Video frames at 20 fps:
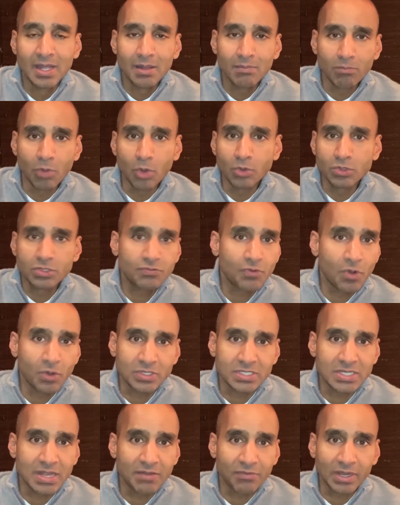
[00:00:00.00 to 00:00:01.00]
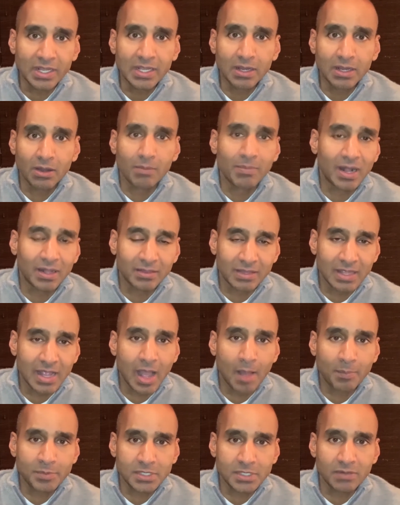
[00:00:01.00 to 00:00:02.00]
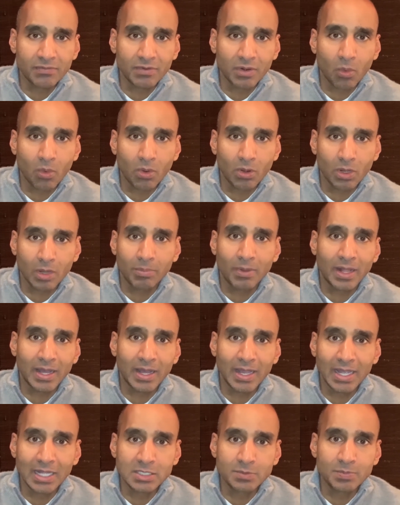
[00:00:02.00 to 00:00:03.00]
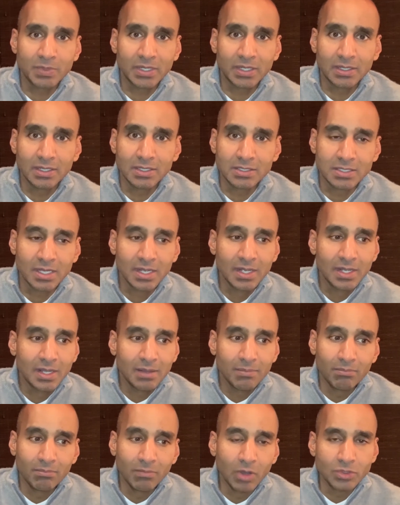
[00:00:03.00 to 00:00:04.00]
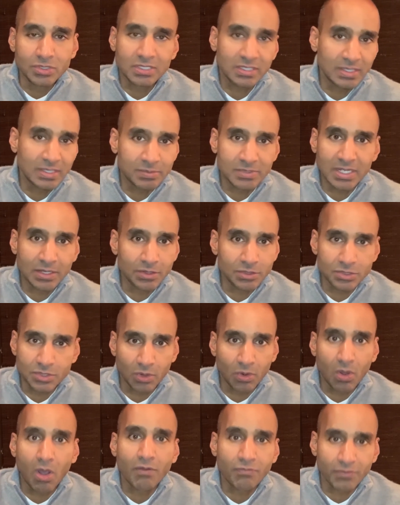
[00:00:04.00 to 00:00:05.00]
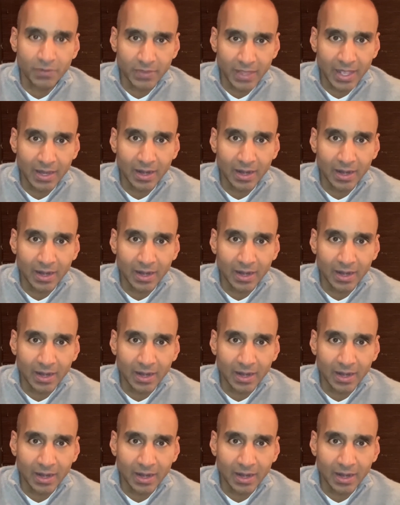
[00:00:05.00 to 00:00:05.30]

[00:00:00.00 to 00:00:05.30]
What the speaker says: Most folks never hear about the option of an oral appliance because most sleep centers don't offer that